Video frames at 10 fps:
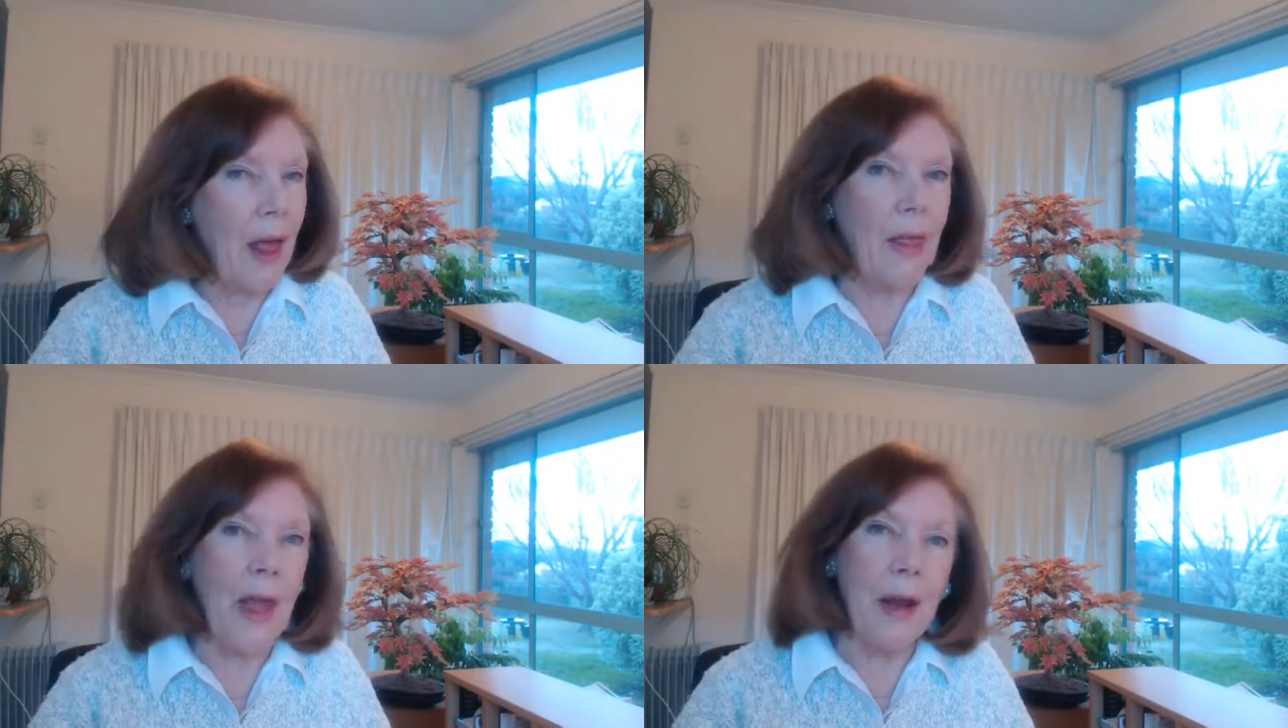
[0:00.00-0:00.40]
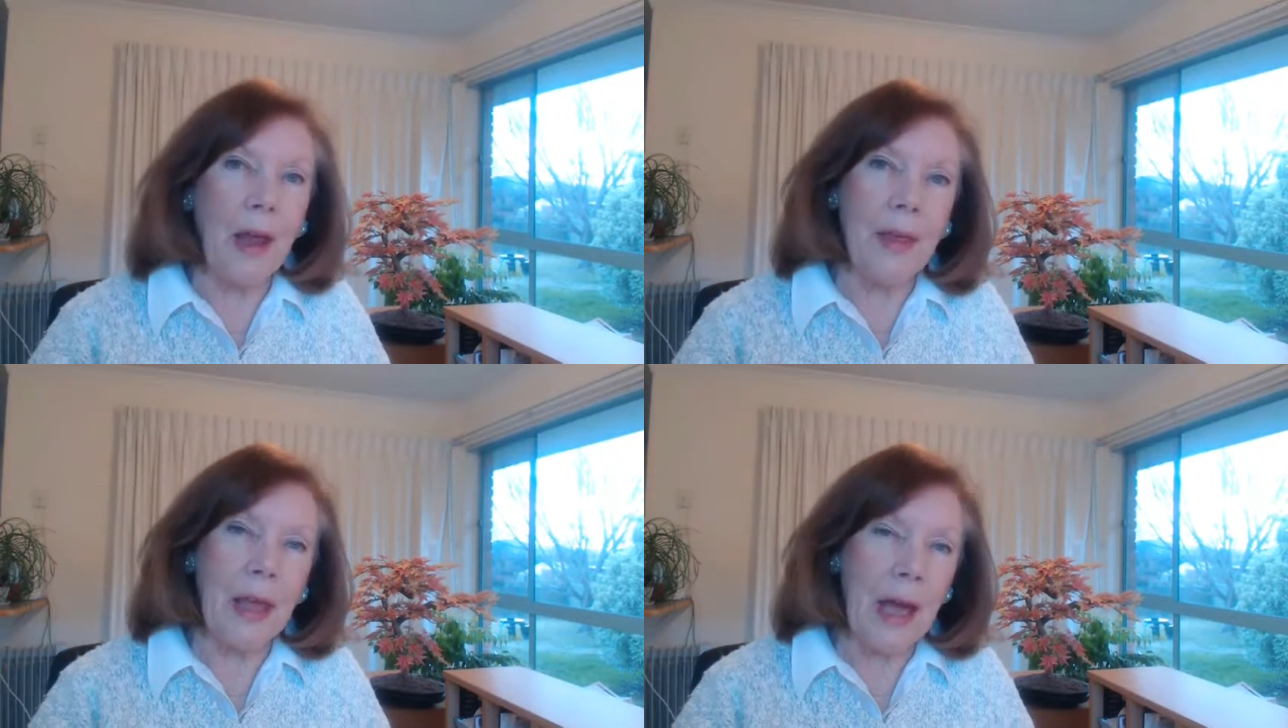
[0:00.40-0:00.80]
that I
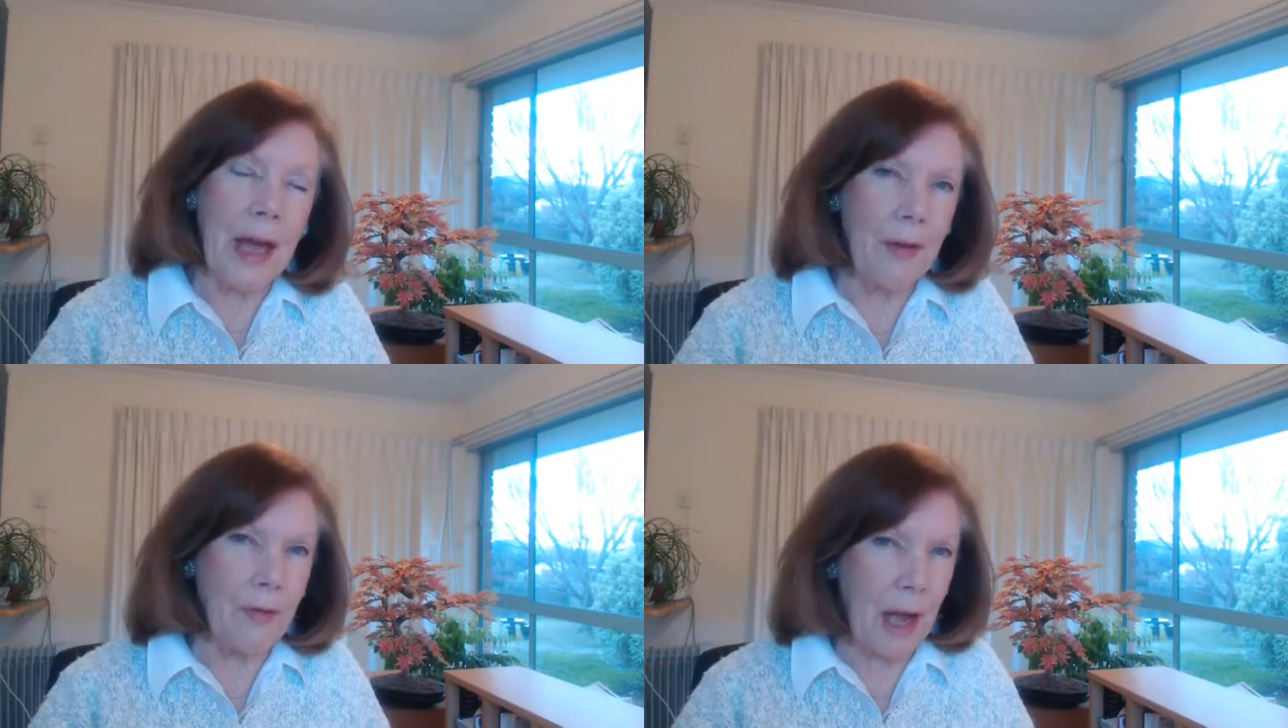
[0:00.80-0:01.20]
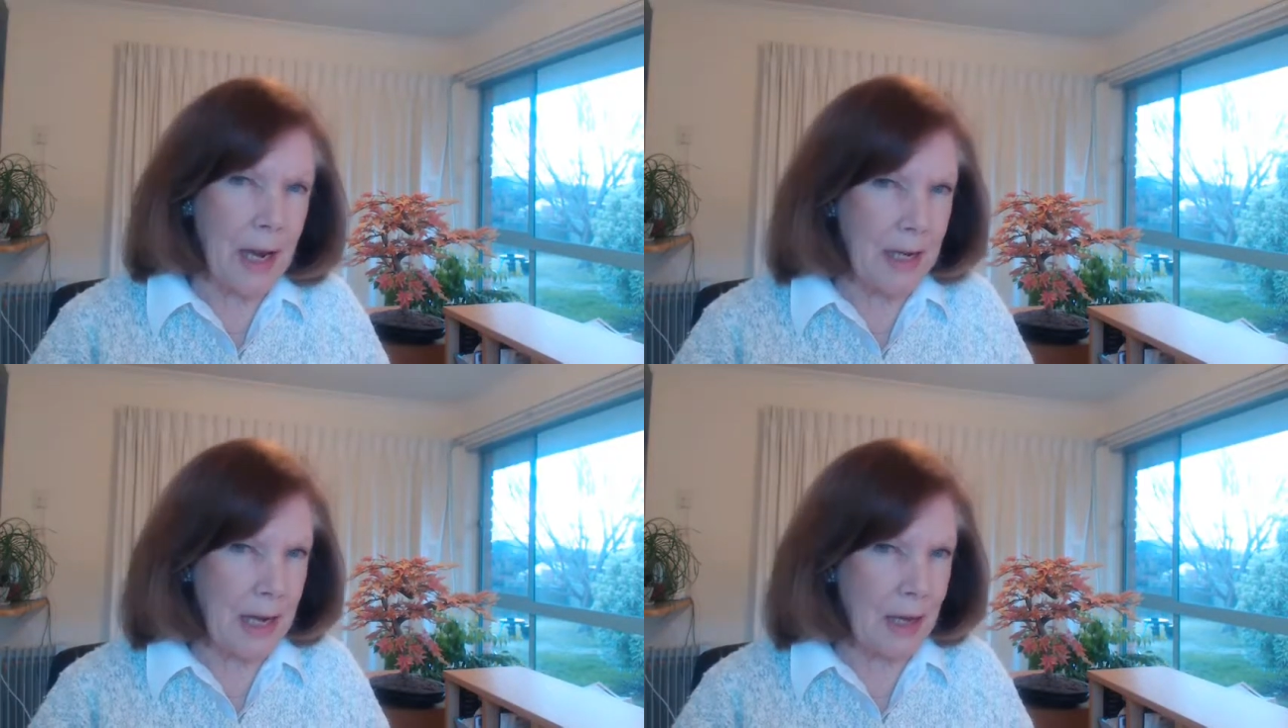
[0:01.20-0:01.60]
think I have
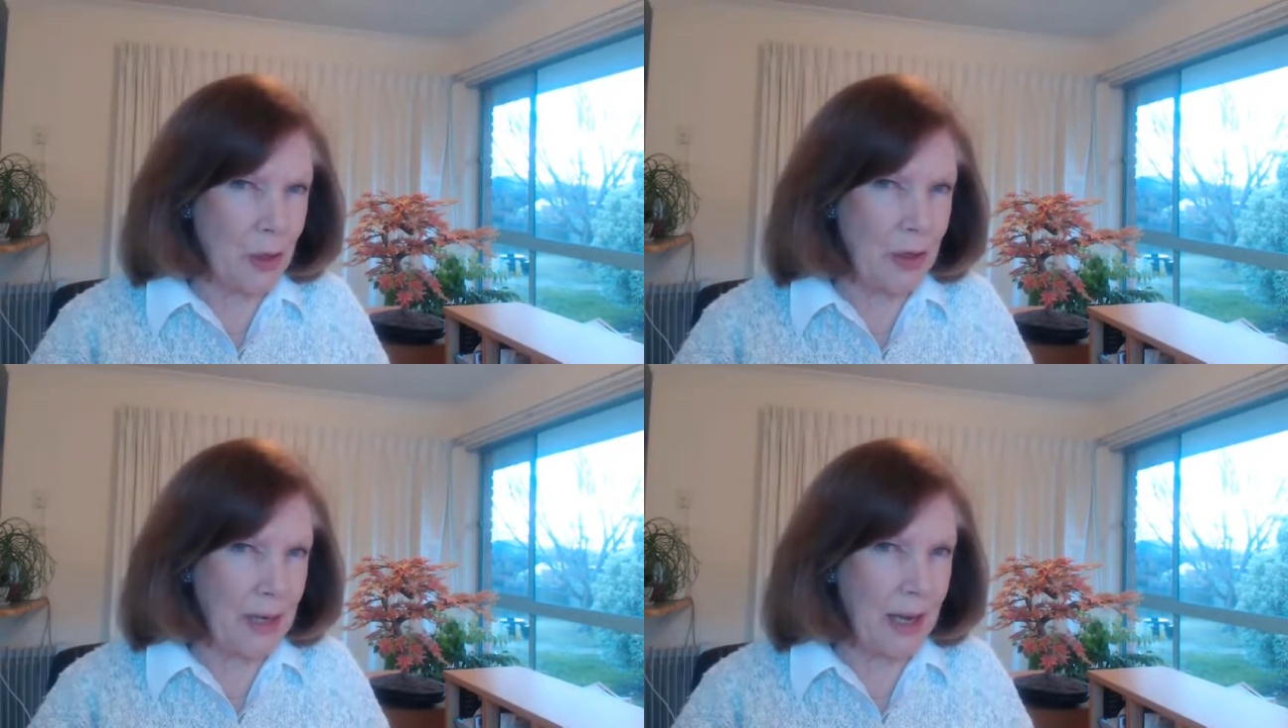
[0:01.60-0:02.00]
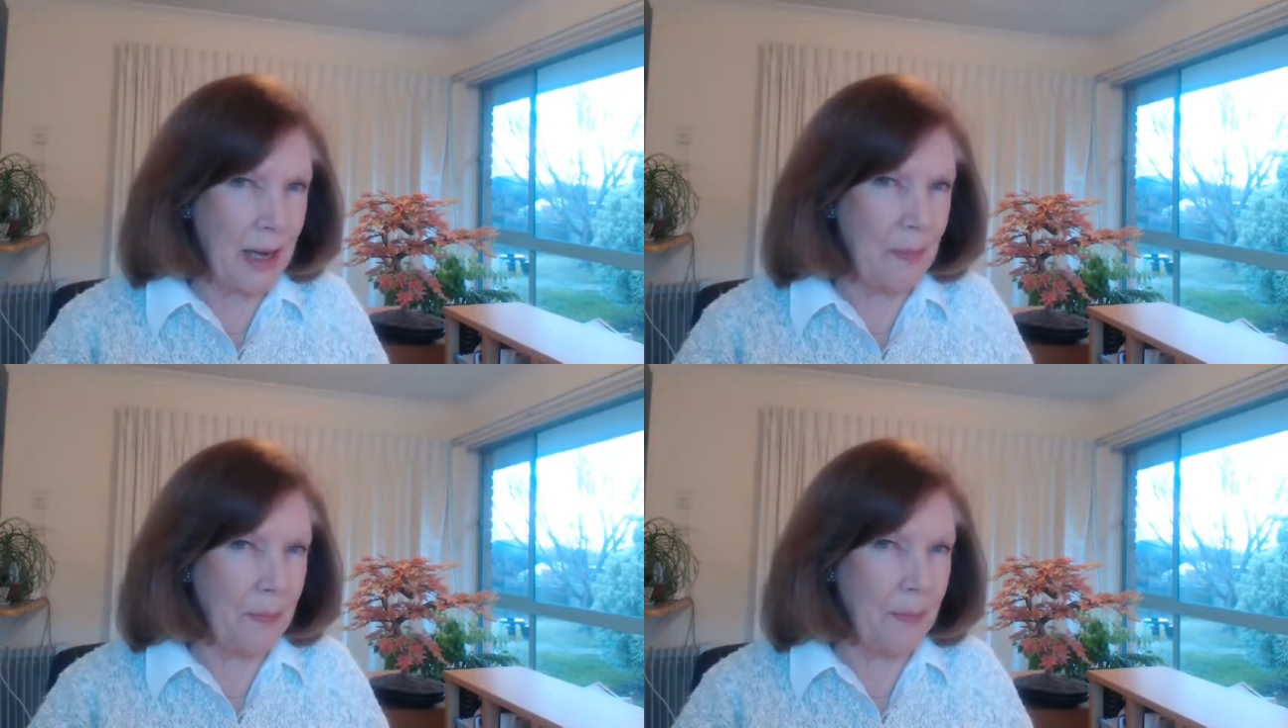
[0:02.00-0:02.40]
ADHD.